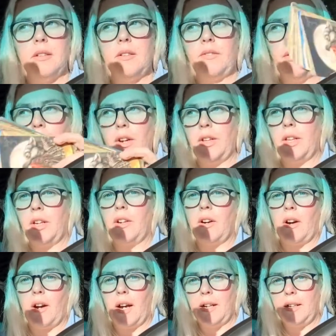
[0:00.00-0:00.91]
further
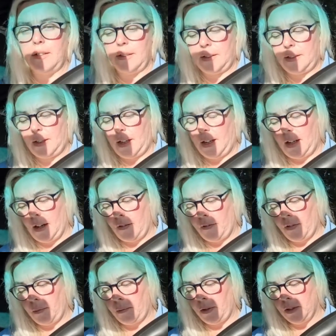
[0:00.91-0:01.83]
guidance here
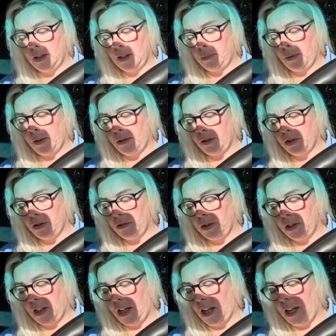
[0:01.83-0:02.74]
from your spiritual
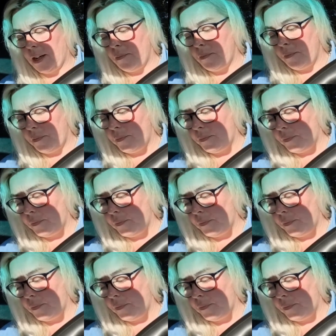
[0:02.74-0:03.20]
team.